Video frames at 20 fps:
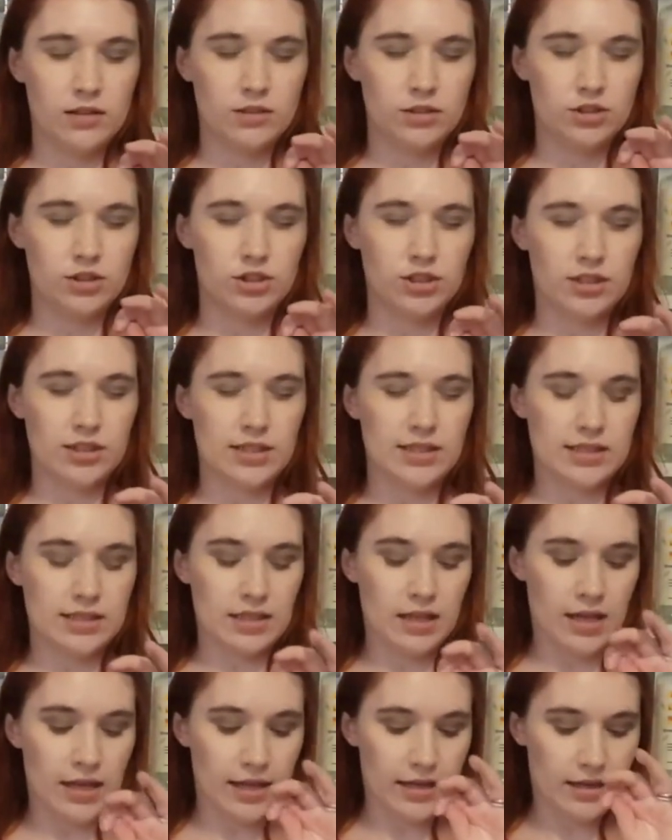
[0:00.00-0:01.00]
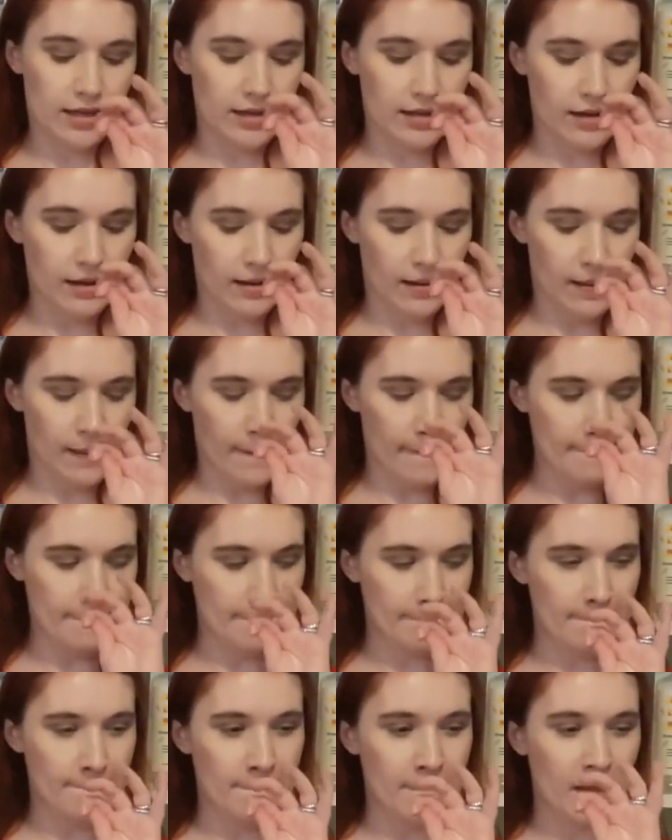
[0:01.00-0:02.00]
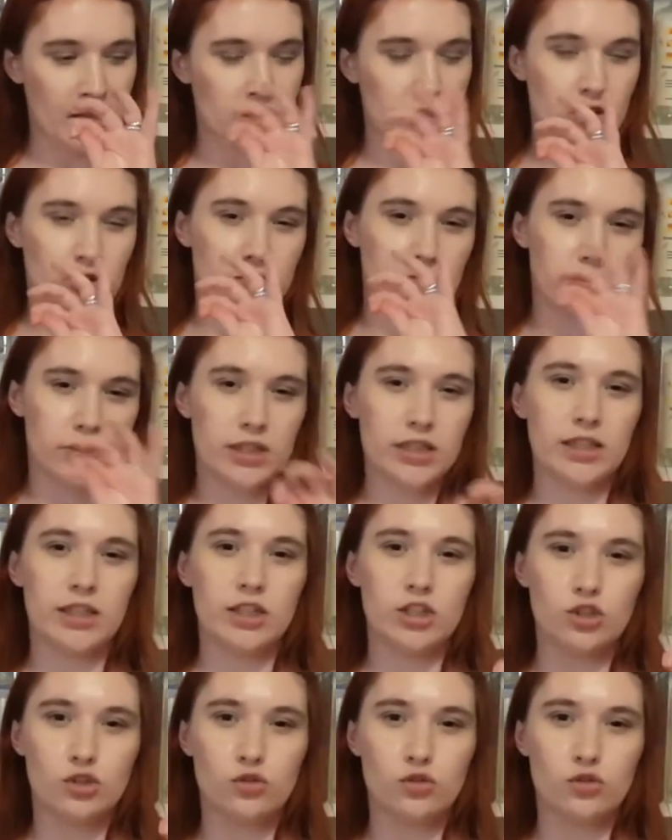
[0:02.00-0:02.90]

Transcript: just like it's a really